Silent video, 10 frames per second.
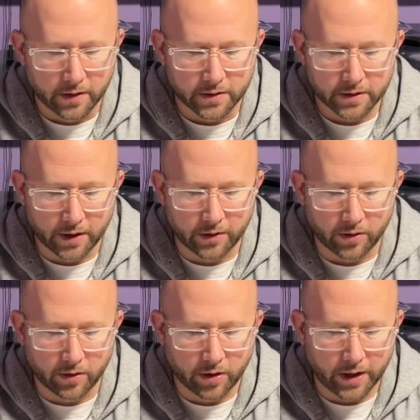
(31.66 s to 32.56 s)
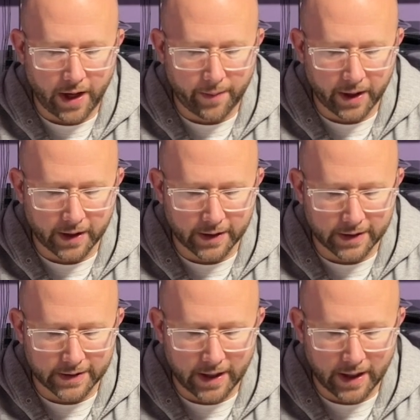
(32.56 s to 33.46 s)
It's got the ergonomic
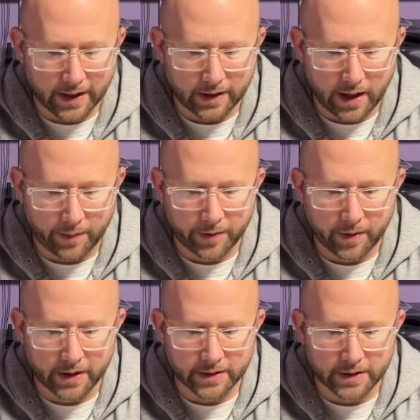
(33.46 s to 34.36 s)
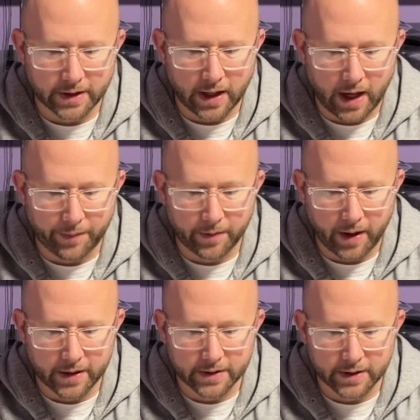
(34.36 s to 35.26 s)
design,
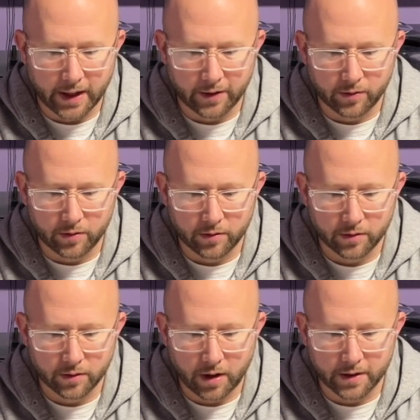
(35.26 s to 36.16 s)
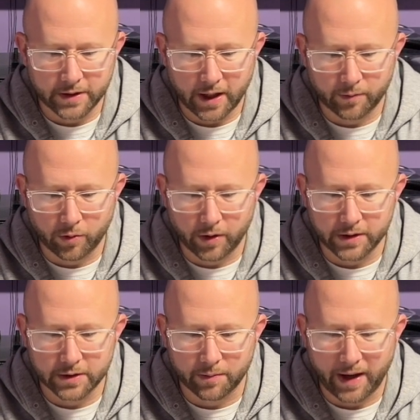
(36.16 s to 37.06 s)
optimizes handle contact points
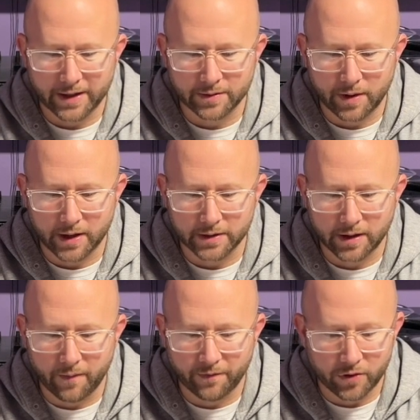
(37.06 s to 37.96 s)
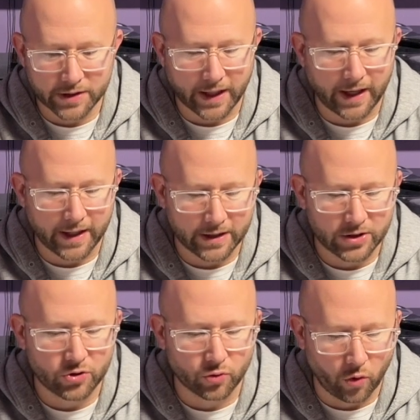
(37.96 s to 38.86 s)
to maximize comfort and
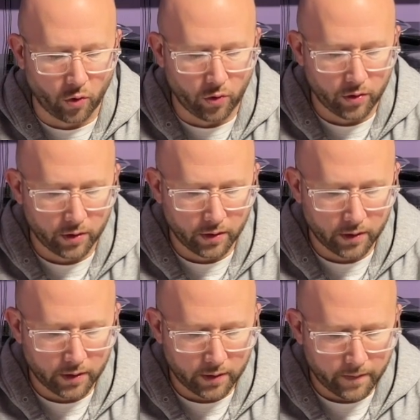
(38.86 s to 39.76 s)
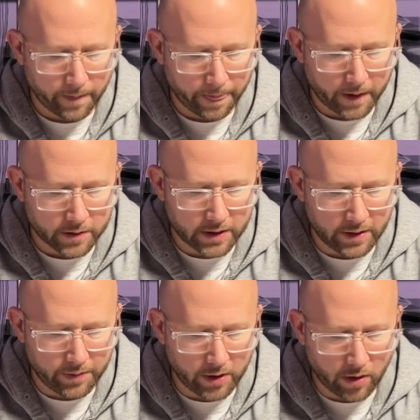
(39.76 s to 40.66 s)
control.
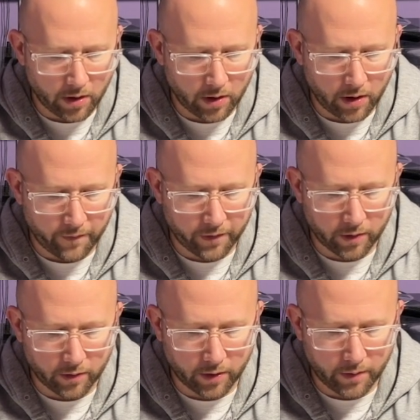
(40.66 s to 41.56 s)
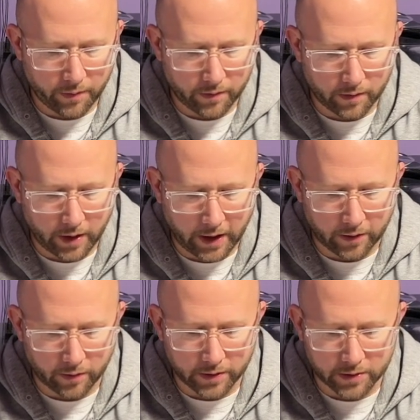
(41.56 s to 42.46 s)
TPR comfort grip
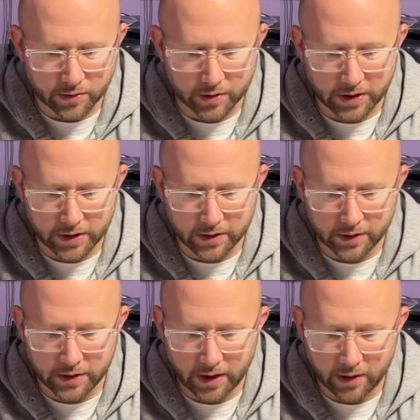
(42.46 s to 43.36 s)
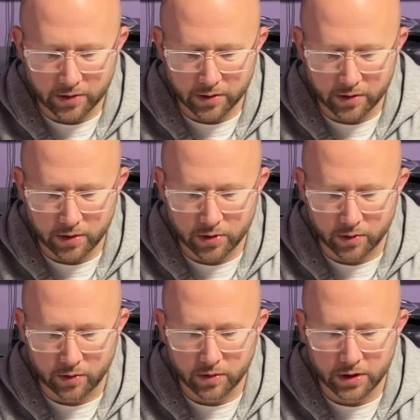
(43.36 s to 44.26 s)
handle is strategically textured to
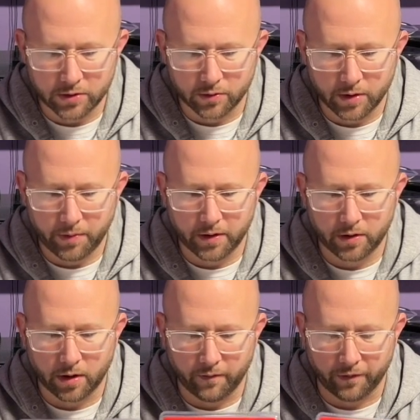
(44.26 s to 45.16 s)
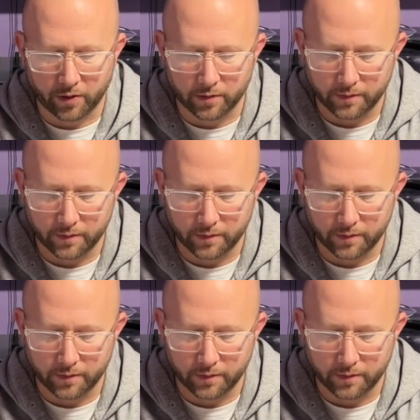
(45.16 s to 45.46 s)
increase grip and comfort.